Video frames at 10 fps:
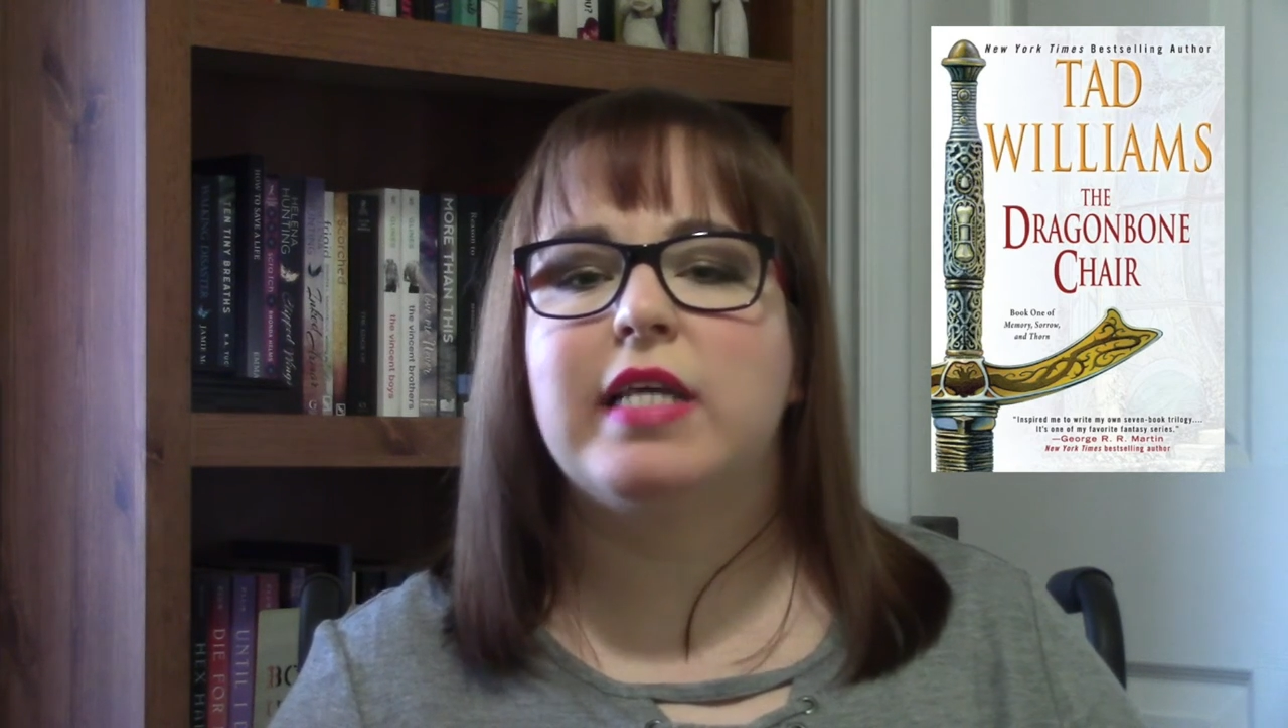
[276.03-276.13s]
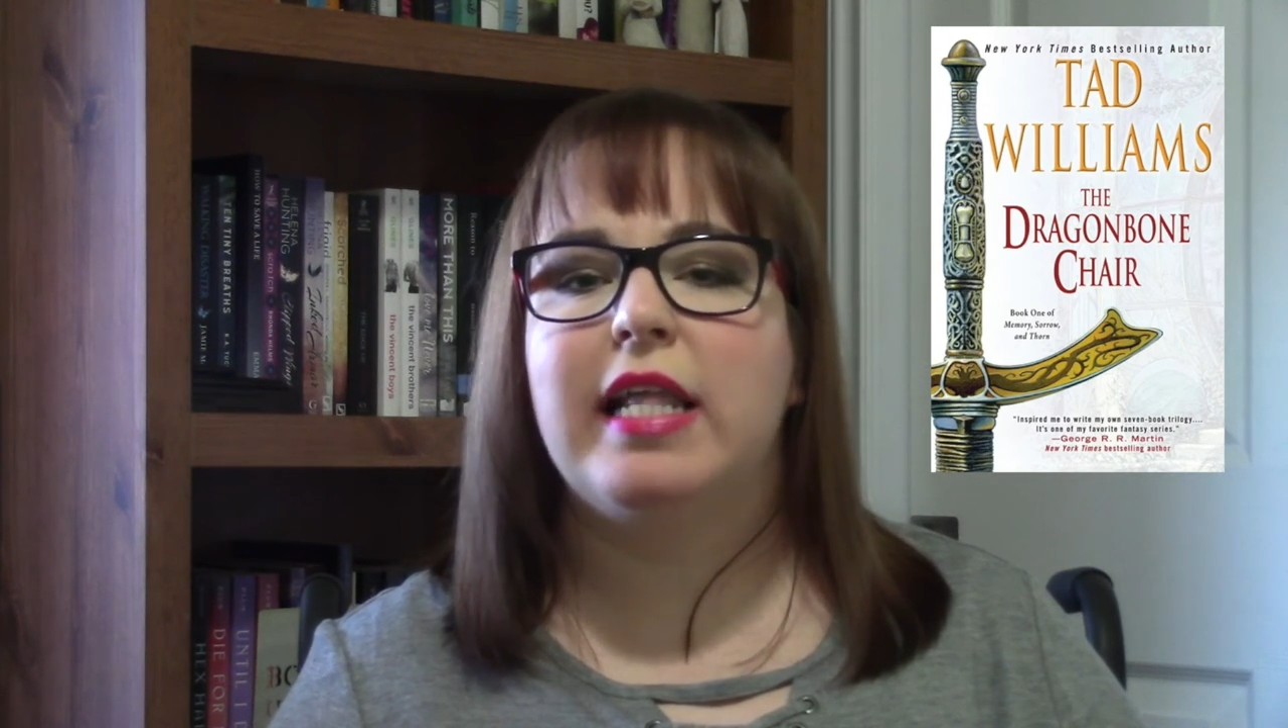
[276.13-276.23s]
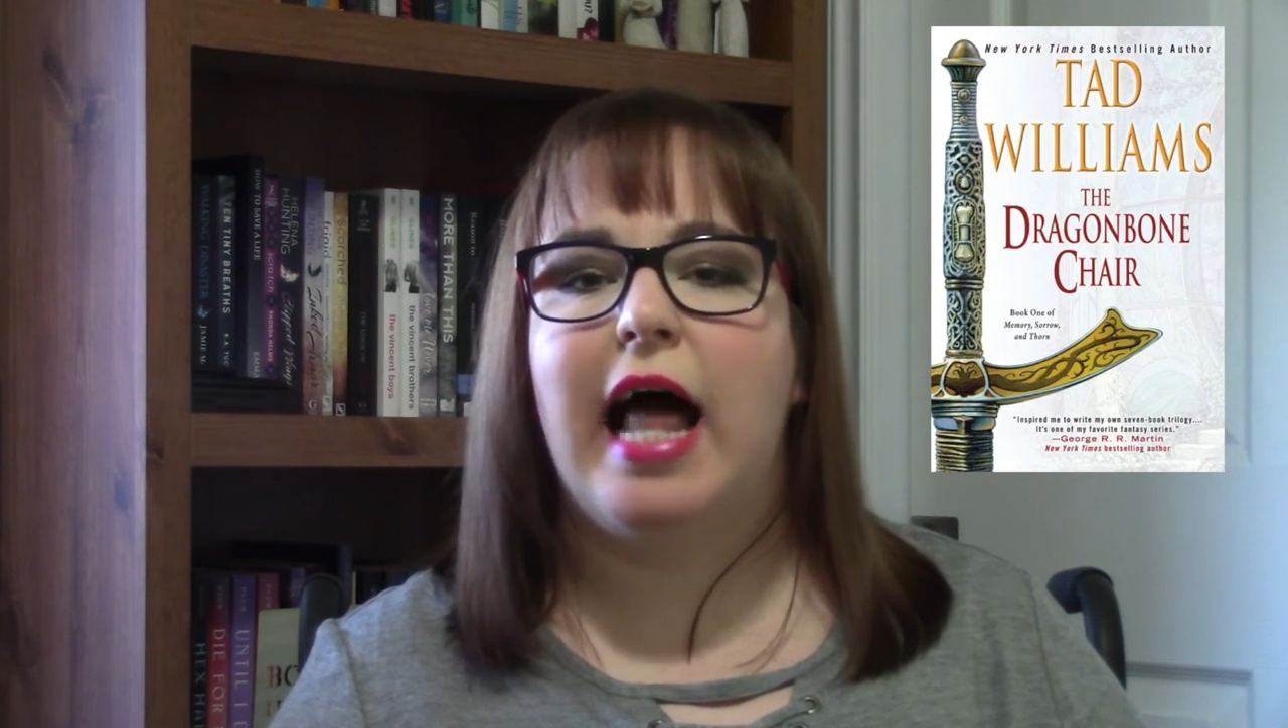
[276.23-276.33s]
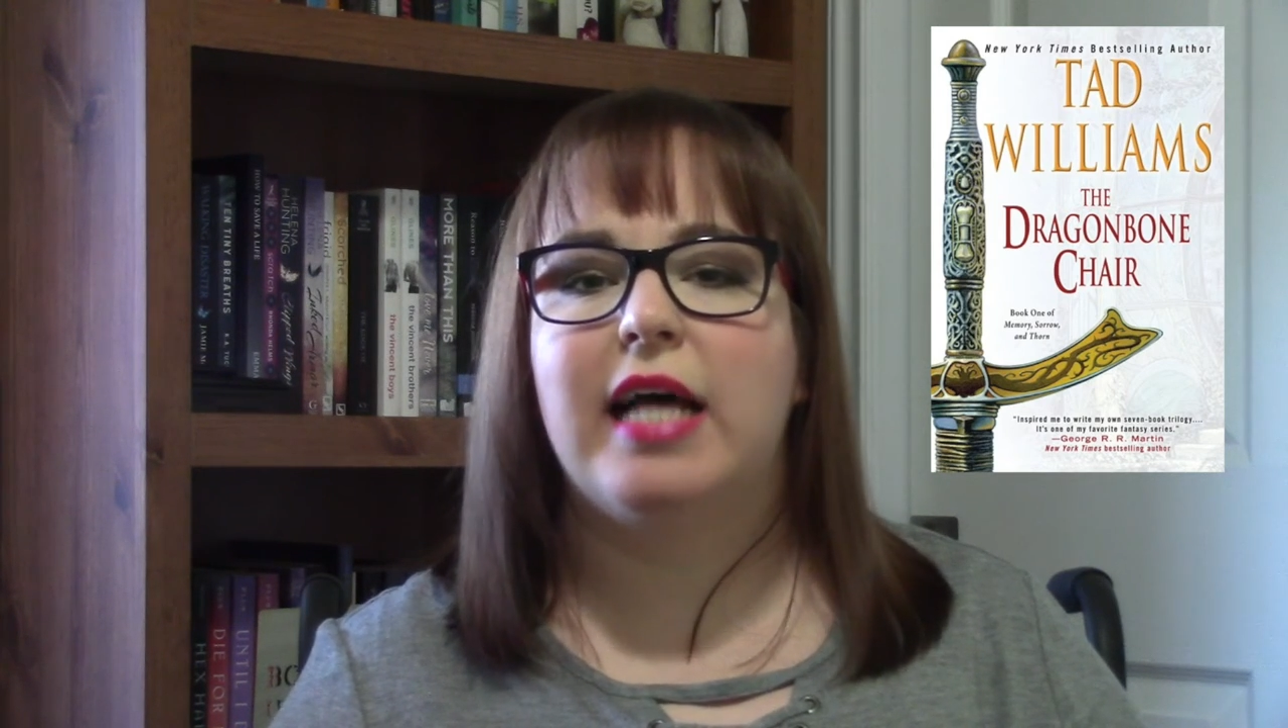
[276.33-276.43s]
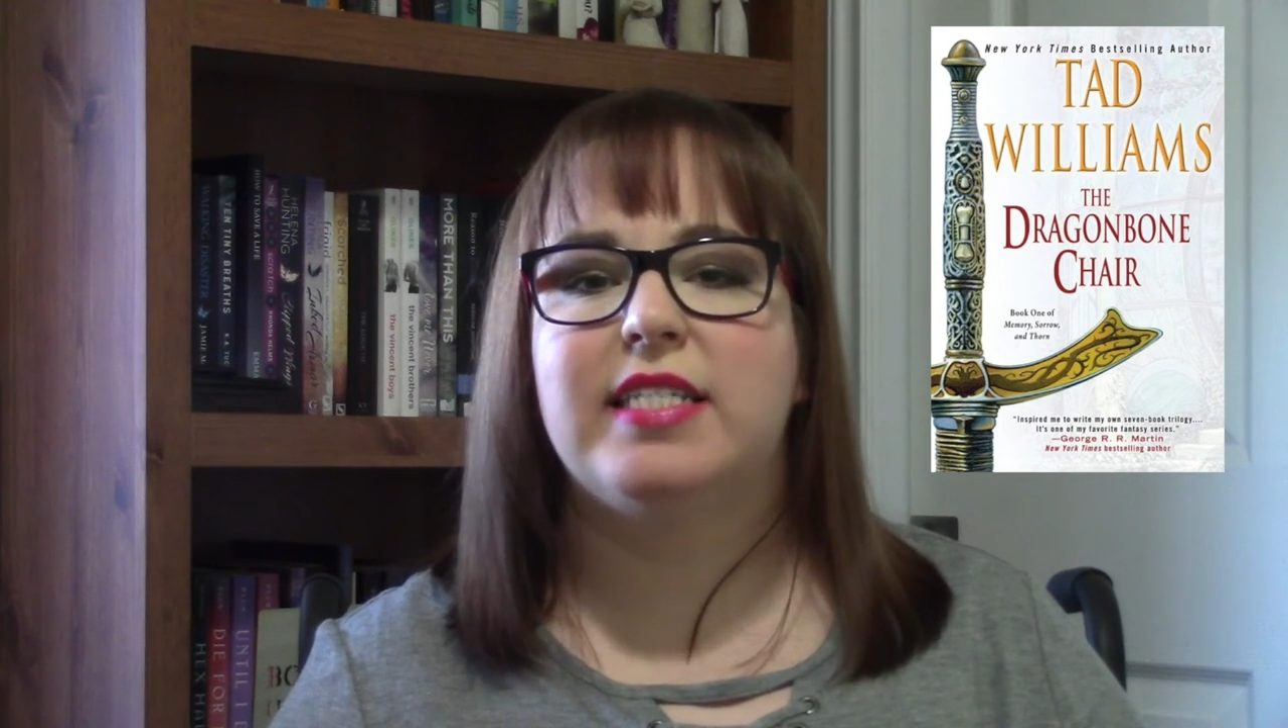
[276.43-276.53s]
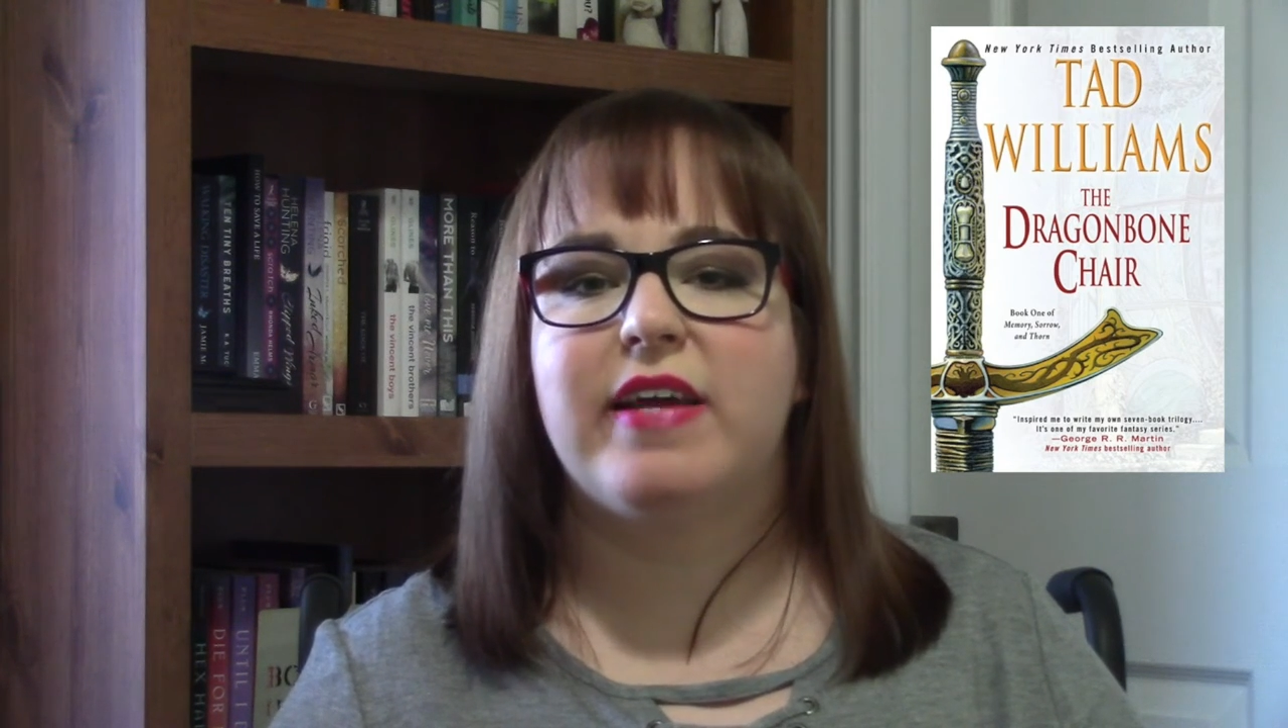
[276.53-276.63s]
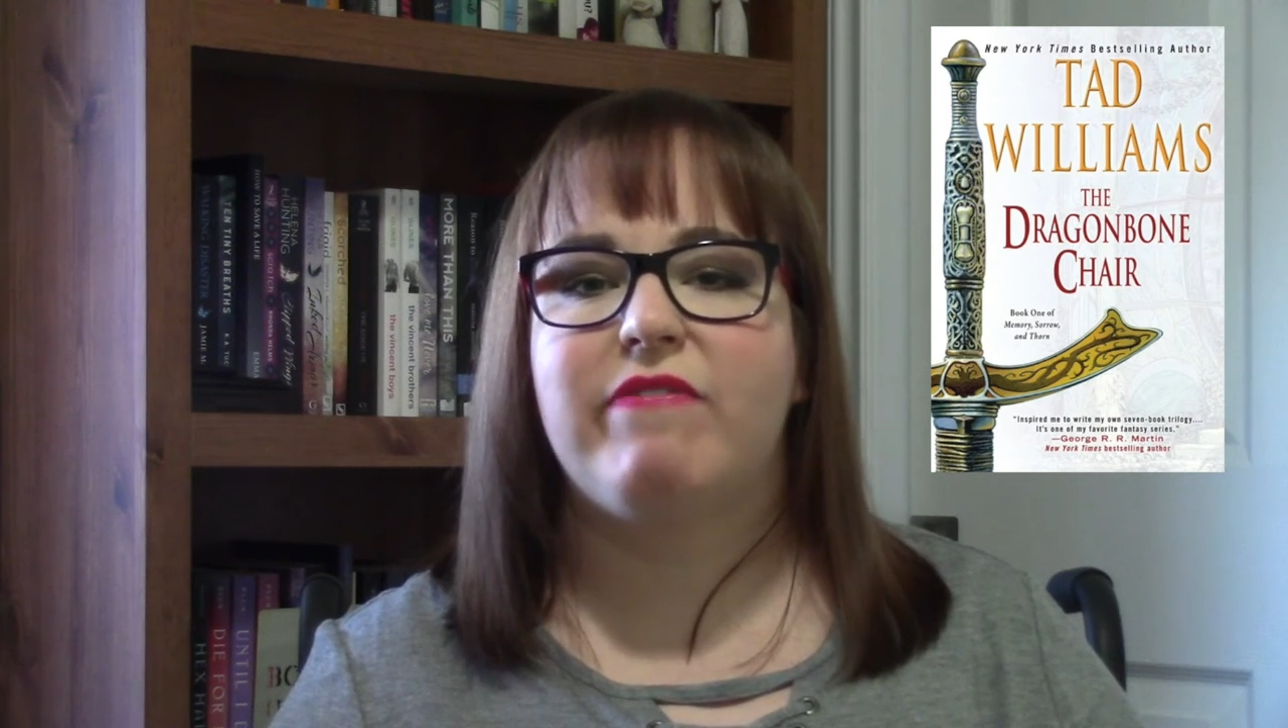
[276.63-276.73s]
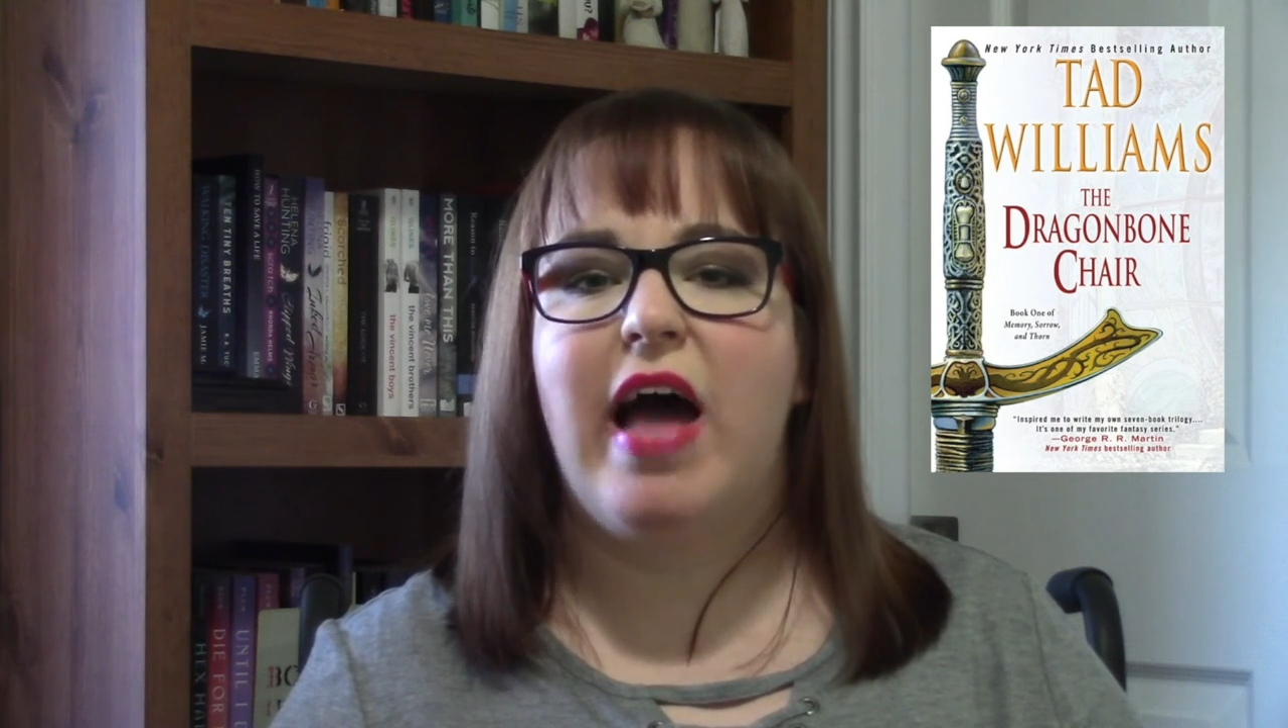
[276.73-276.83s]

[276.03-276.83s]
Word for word: classic